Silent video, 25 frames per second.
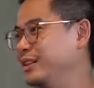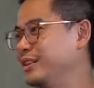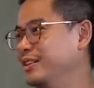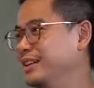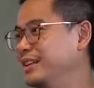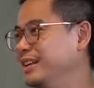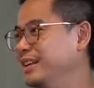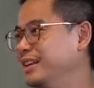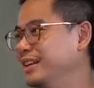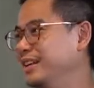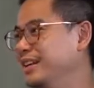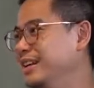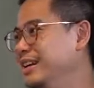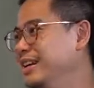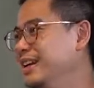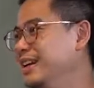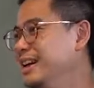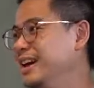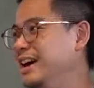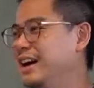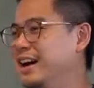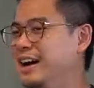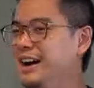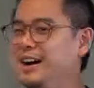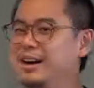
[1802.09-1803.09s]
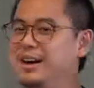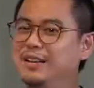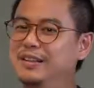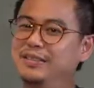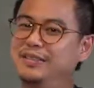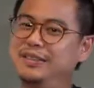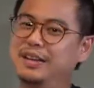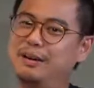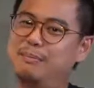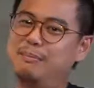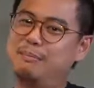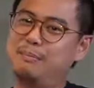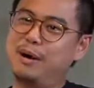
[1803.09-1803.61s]
right?
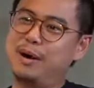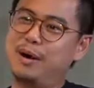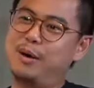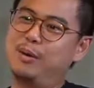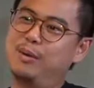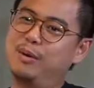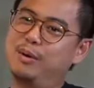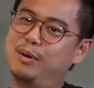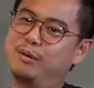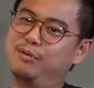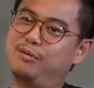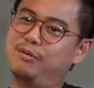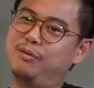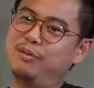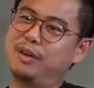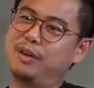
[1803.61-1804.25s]
The amount of